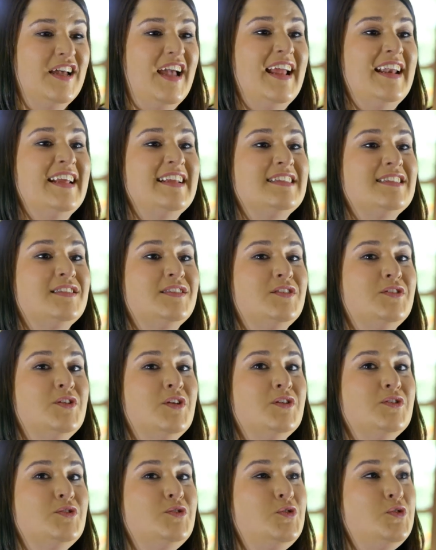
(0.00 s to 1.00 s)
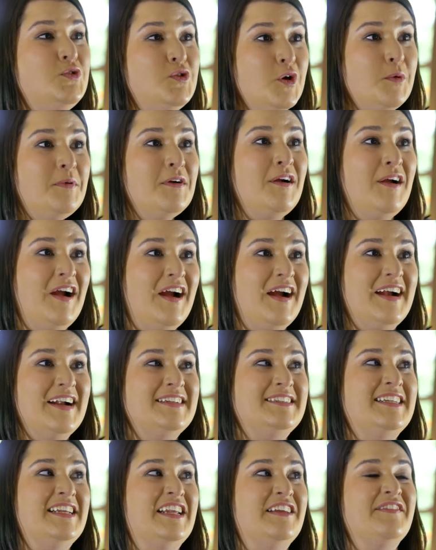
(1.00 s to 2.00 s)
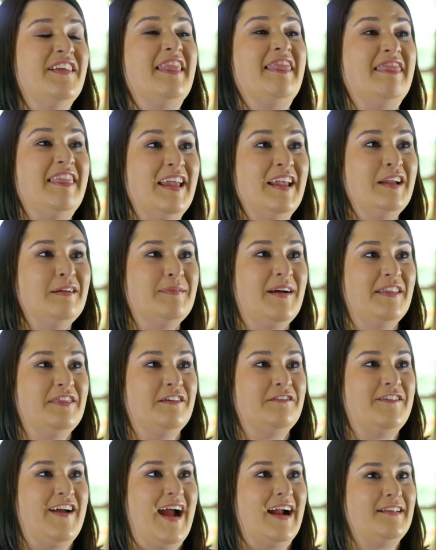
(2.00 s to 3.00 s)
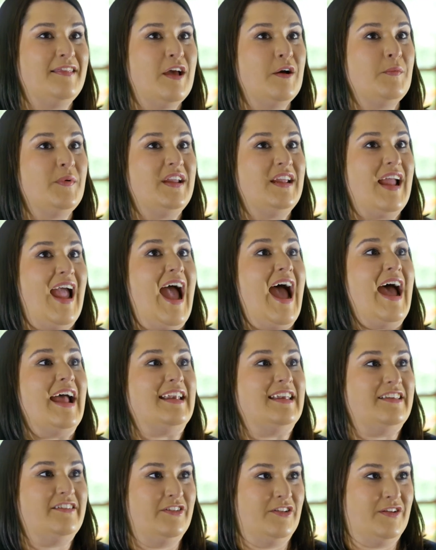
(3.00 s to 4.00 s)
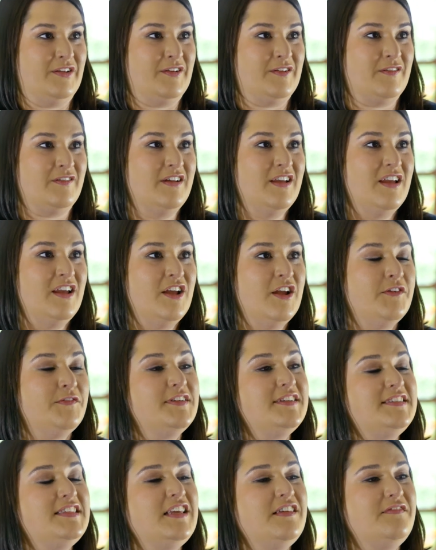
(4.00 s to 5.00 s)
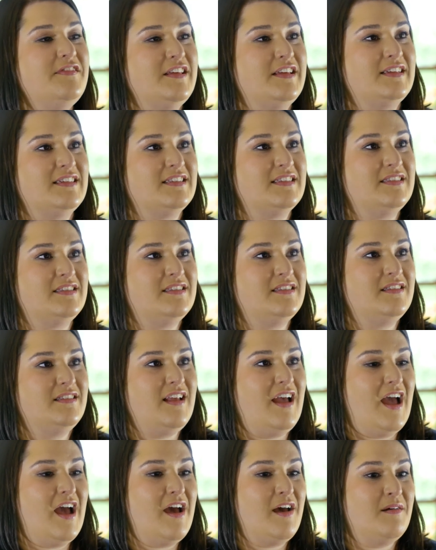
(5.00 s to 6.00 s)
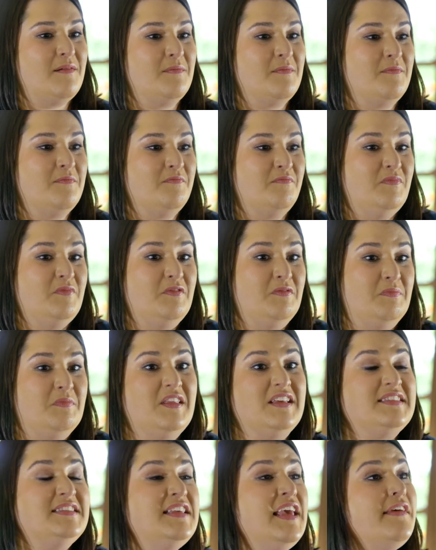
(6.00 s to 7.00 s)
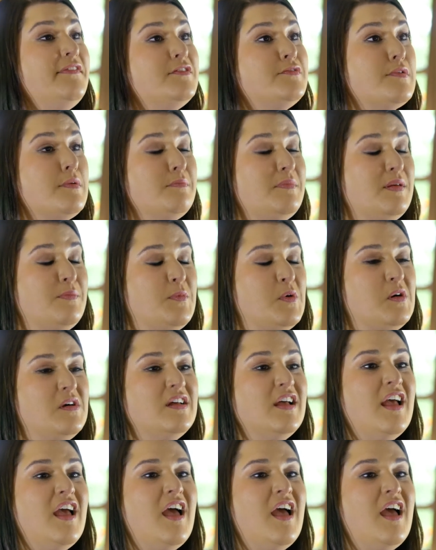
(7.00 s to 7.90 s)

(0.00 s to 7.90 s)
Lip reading: And it's super hard to even think about the fact that we had to receive these gifts from people